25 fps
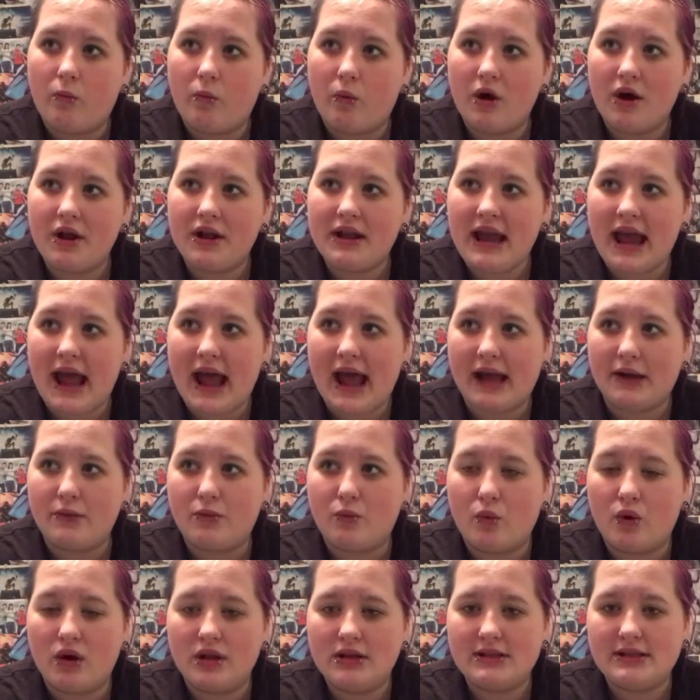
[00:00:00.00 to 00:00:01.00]
one
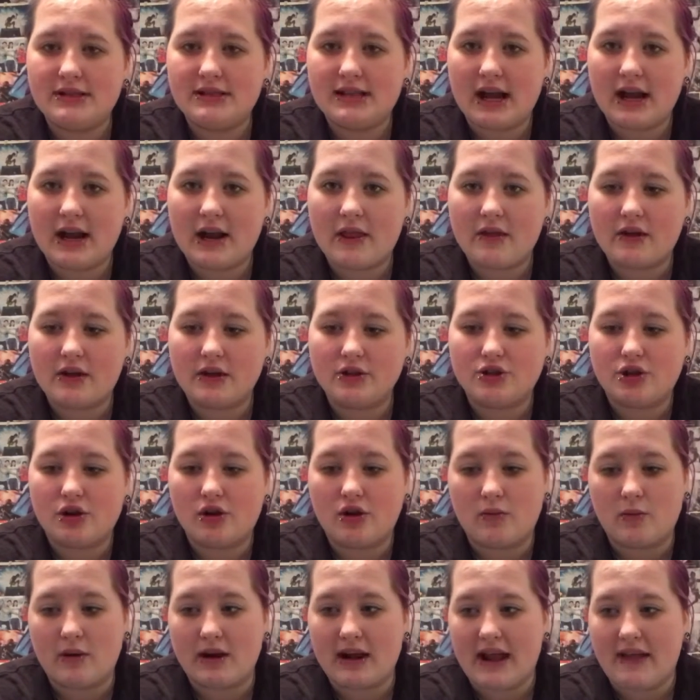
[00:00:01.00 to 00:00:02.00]
had one side of the
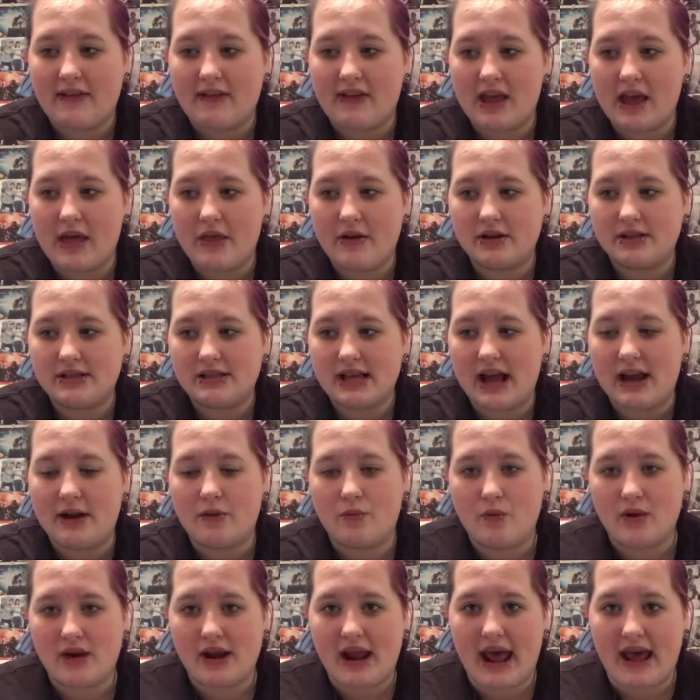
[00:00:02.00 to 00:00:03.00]
controller, one had the other side,
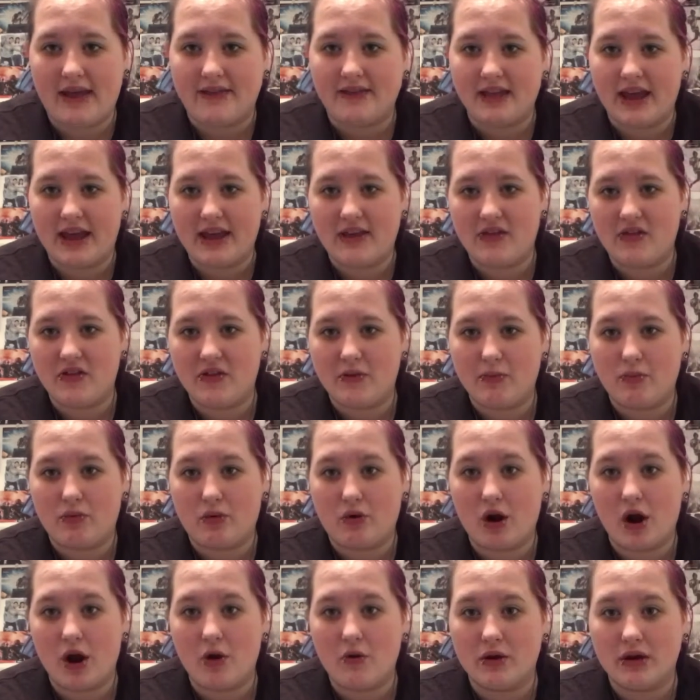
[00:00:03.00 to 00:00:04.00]
and one had like the
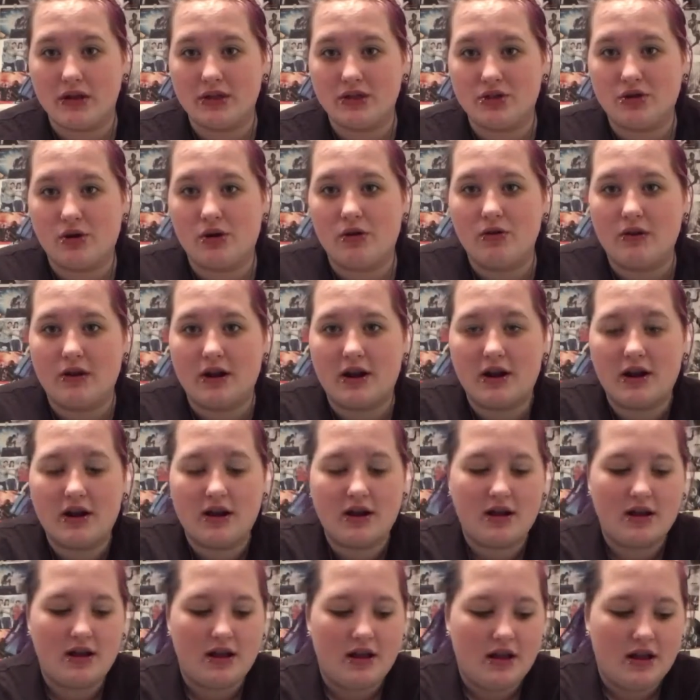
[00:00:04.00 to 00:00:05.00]
pro controller.
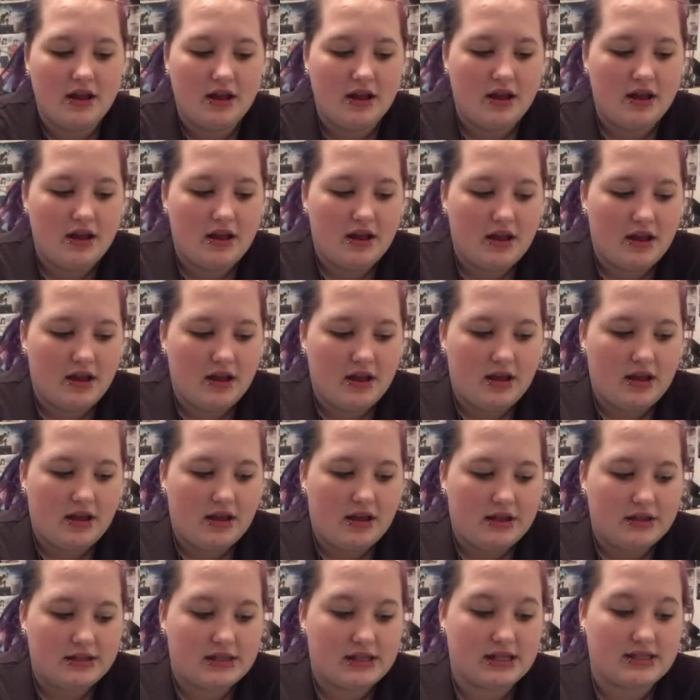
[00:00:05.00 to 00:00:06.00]

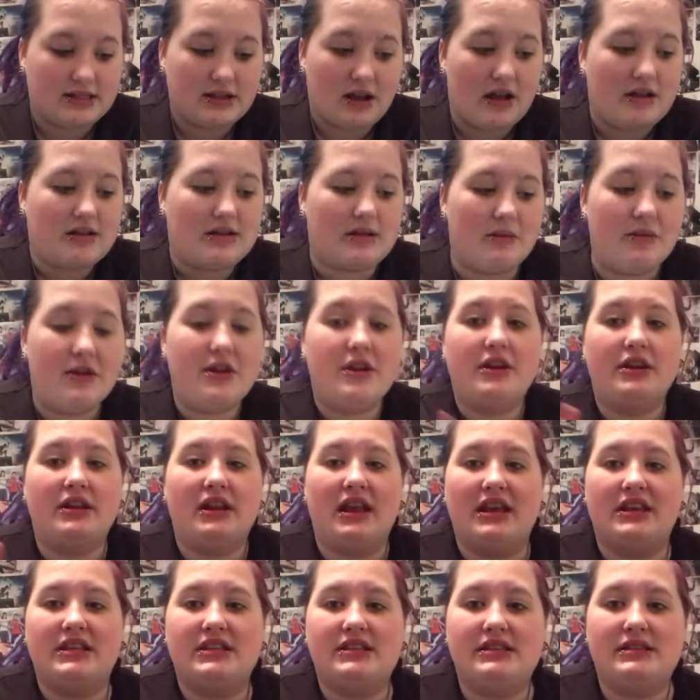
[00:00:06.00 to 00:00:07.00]
So that's awesome that you could
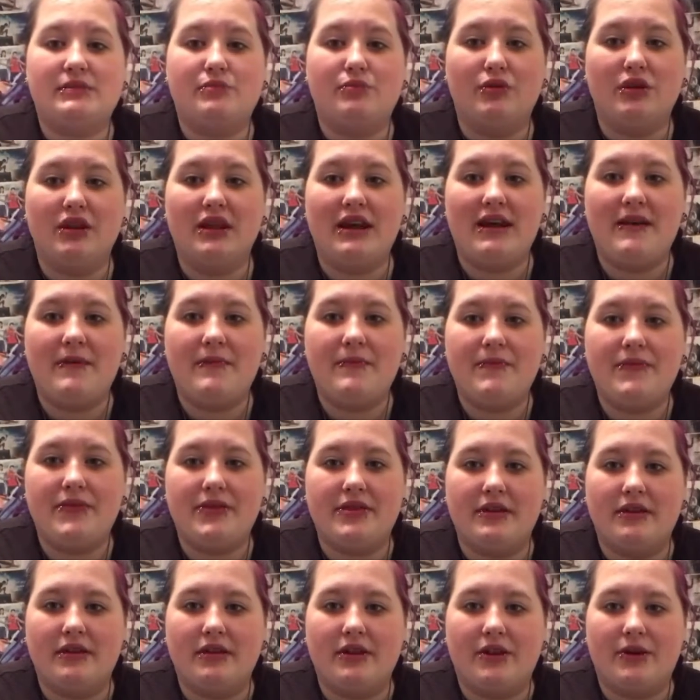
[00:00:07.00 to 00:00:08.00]
like split
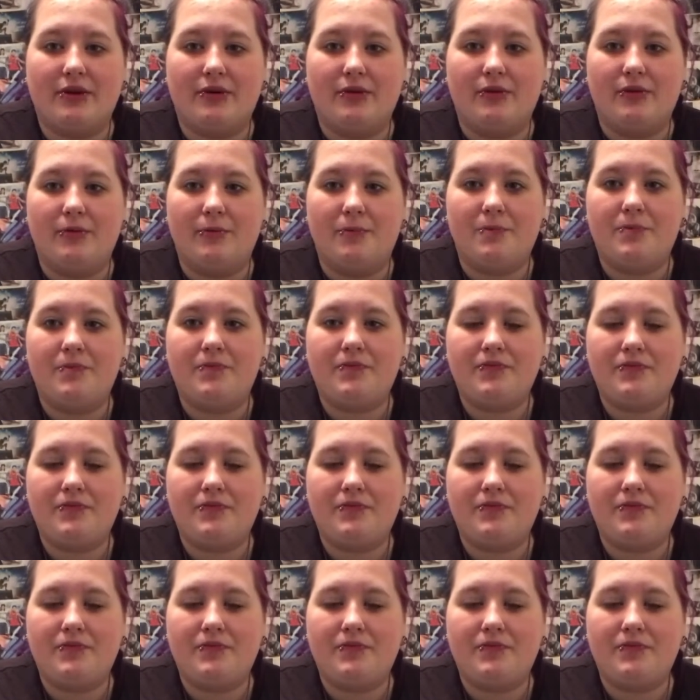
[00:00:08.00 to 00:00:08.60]
the little